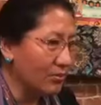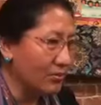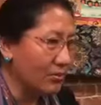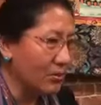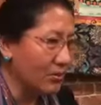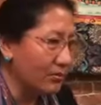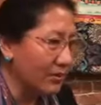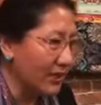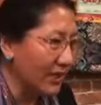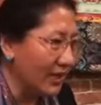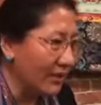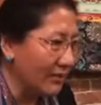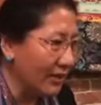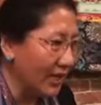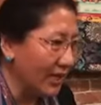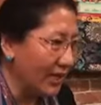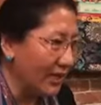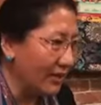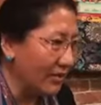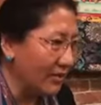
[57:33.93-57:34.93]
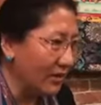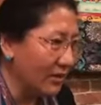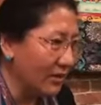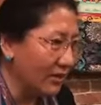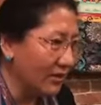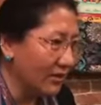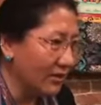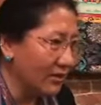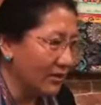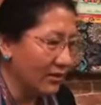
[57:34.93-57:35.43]
to become enemy,
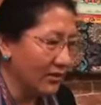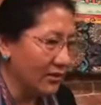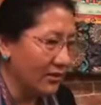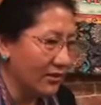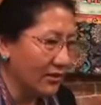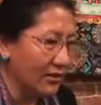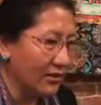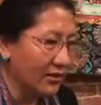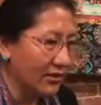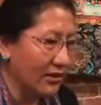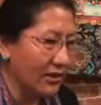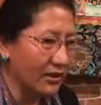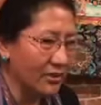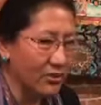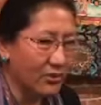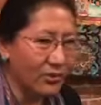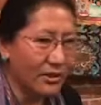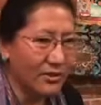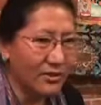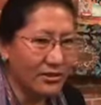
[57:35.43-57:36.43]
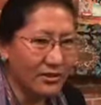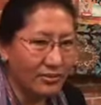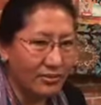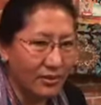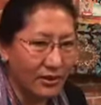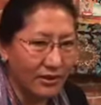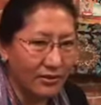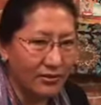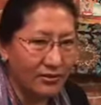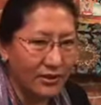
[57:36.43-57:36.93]
then what's the
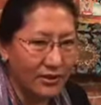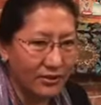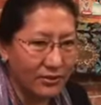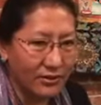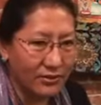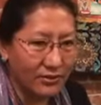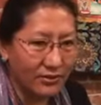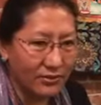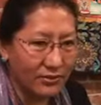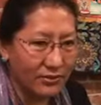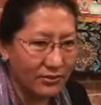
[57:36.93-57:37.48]
benefit of,